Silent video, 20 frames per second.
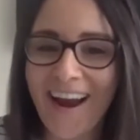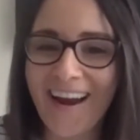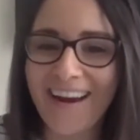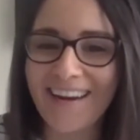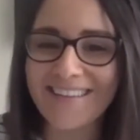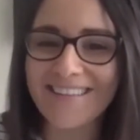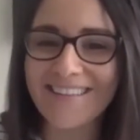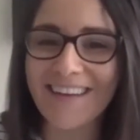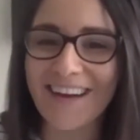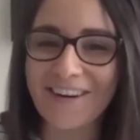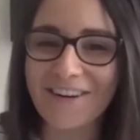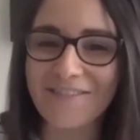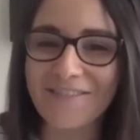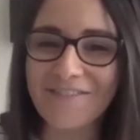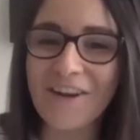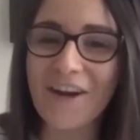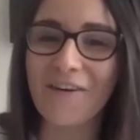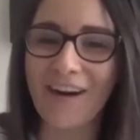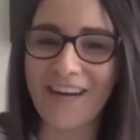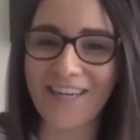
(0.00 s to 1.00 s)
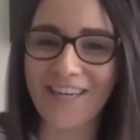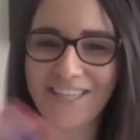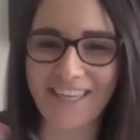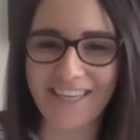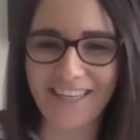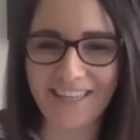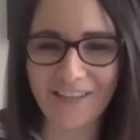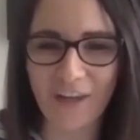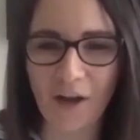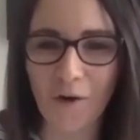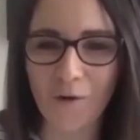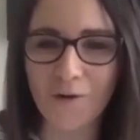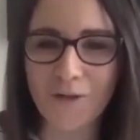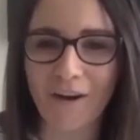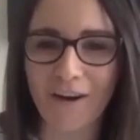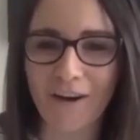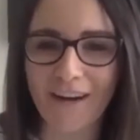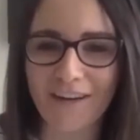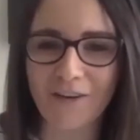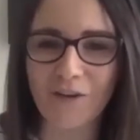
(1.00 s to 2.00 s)
It's kind of, no, actually there's a whole
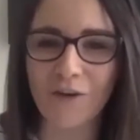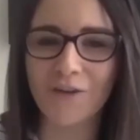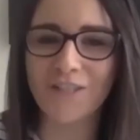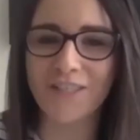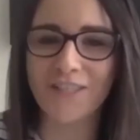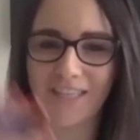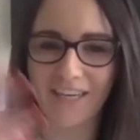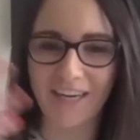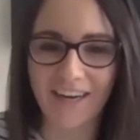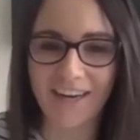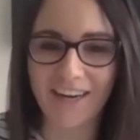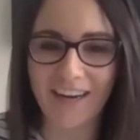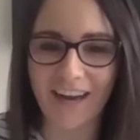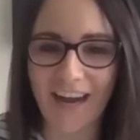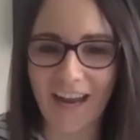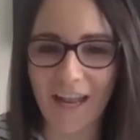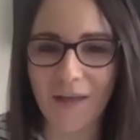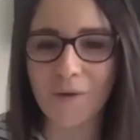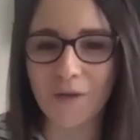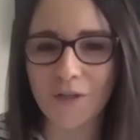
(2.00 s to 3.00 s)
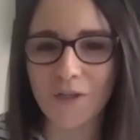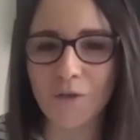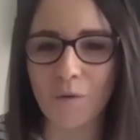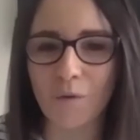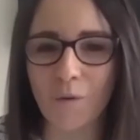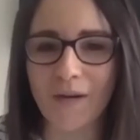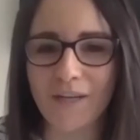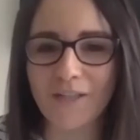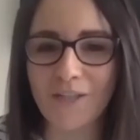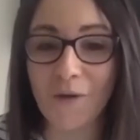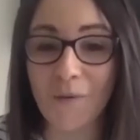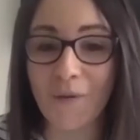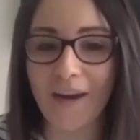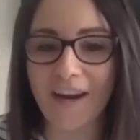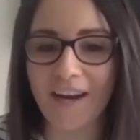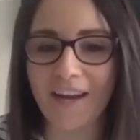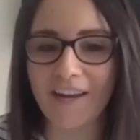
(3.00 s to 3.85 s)
diagnostic element to what we're doing. And